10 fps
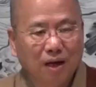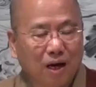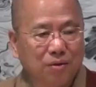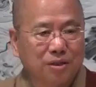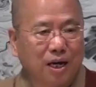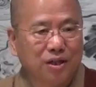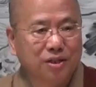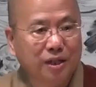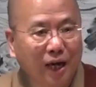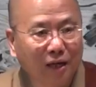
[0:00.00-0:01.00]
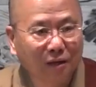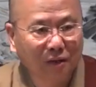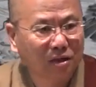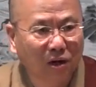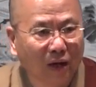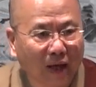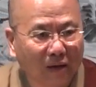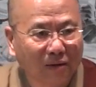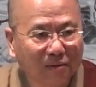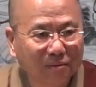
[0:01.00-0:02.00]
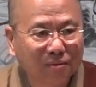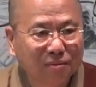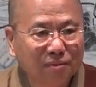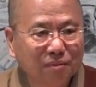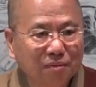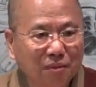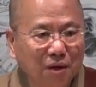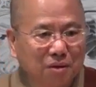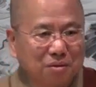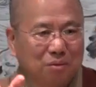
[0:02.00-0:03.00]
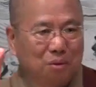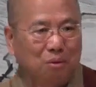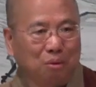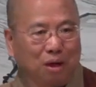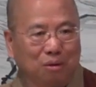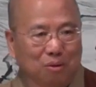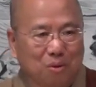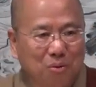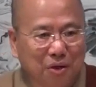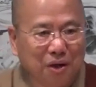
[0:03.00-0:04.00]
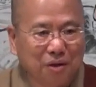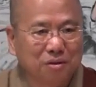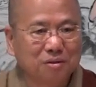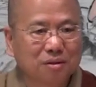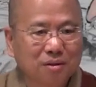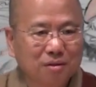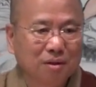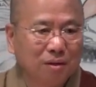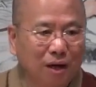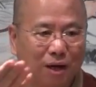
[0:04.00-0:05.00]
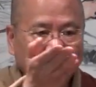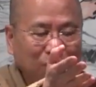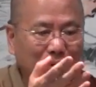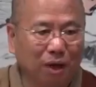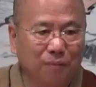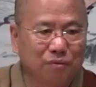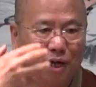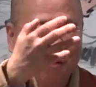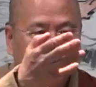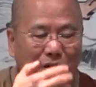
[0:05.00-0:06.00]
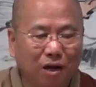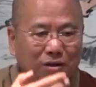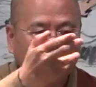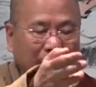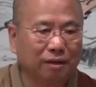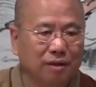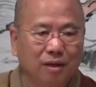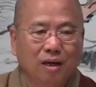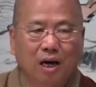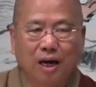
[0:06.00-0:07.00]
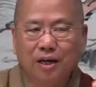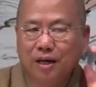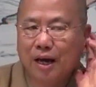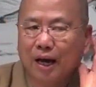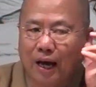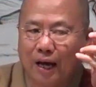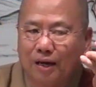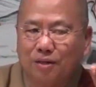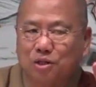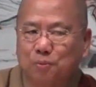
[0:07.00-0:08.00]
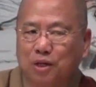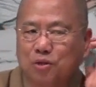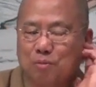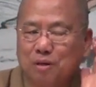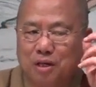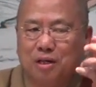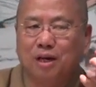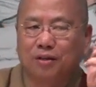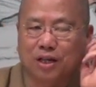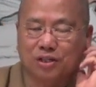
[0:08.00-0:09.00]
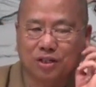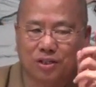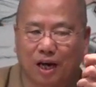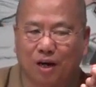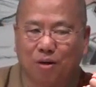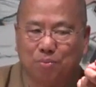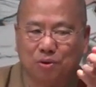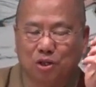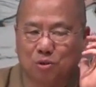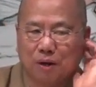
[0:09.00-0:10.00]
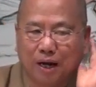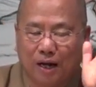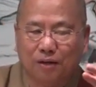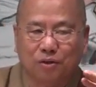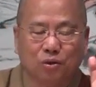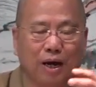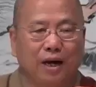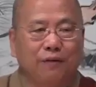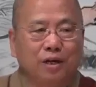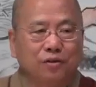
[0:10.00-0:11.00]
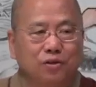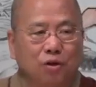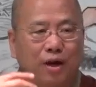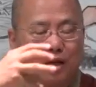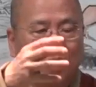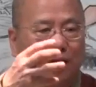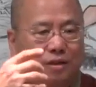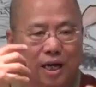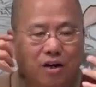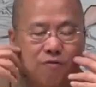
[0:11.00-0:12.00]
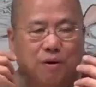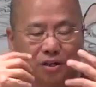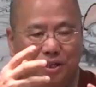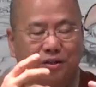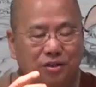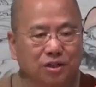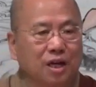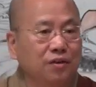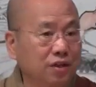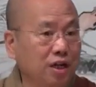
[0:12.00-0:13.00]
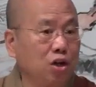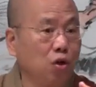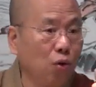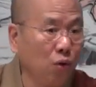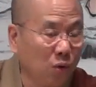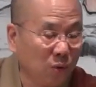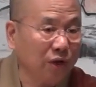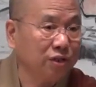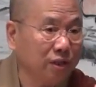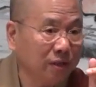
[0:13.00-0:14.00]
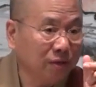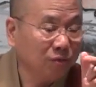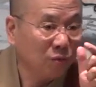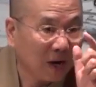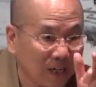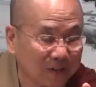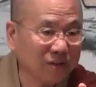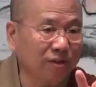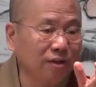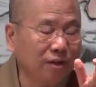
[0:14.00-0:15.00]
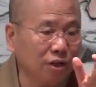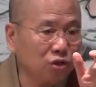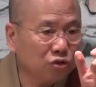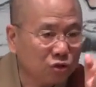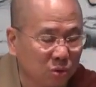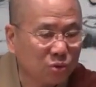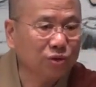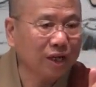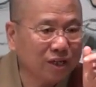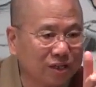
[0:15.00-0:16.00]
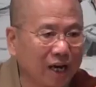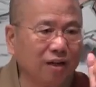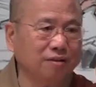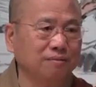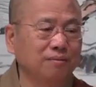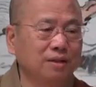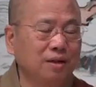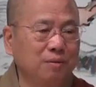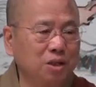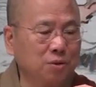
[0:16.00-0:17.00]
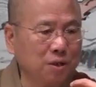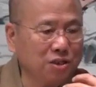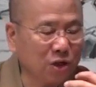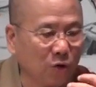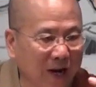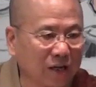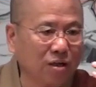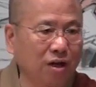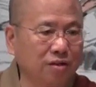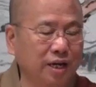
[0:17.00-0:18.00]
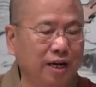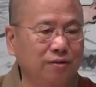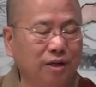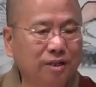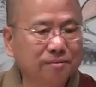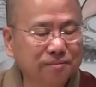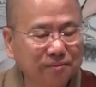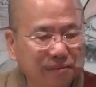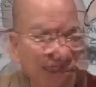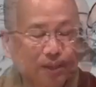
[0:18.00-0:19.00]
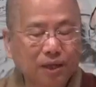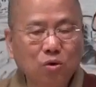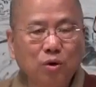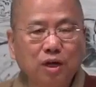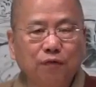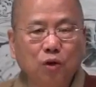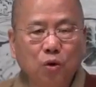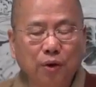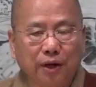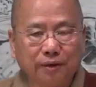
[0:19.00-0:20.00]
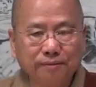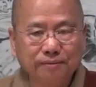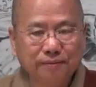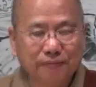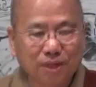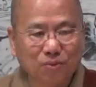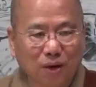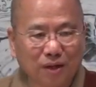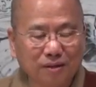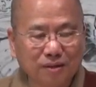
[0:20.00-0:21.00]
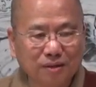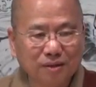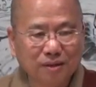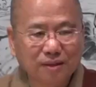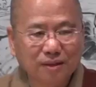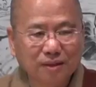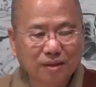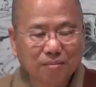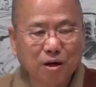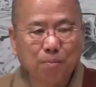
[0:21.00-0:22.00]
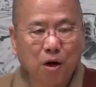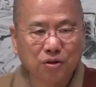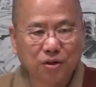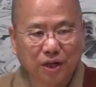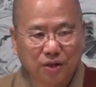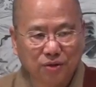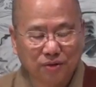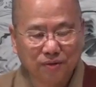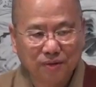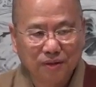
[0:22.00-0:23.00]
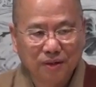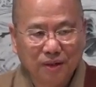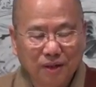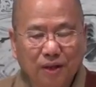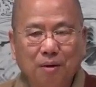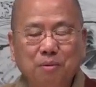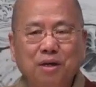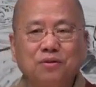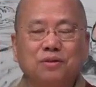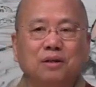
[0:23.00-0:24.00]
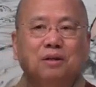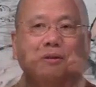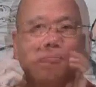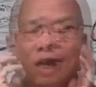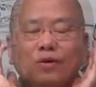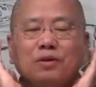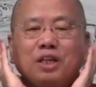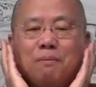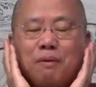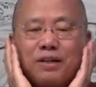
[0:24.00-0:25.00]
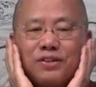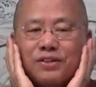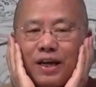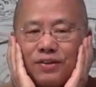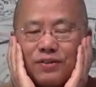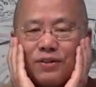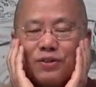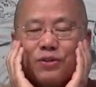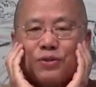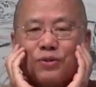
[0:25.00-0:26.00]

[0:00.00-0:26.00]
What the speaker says: I won't say, I see Alan. That's not Alan. That is, oh, I don't know who he is. I know, I'm direct contact. I hear Alan speaks to me, that's the sound produced by Alan. So I have direct contact of my senses, then I know it's right, it's true that is Alan. That's by direct contact, right? Another way of knowing is what? By postulation. That means I don't need my senses.